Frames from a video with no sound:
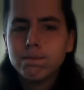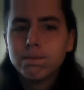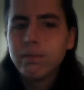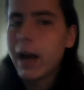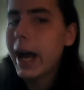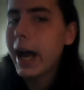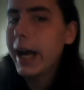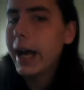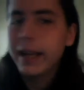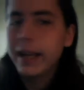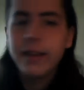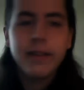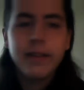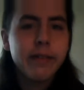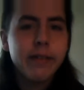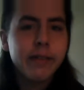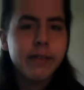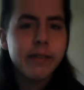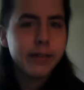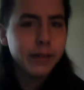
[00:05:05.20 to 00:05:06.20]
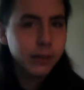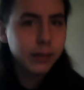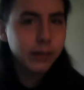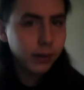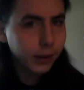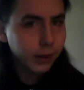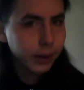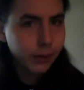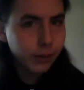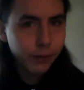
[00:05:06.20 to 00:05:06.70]
I still
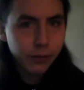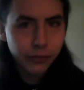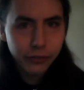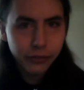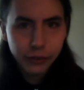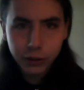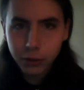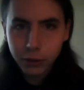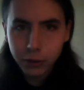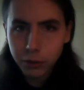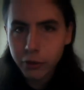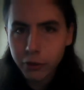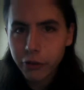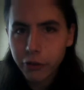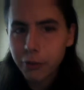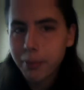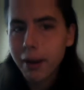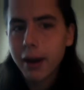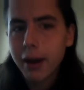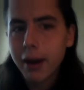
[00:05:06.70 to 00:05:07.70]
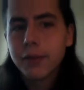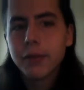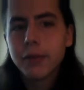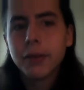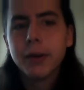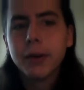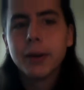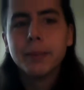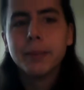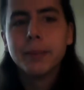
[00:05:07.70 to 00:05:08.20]
have zero respect for
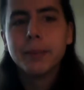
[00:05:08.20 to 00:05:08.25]
him.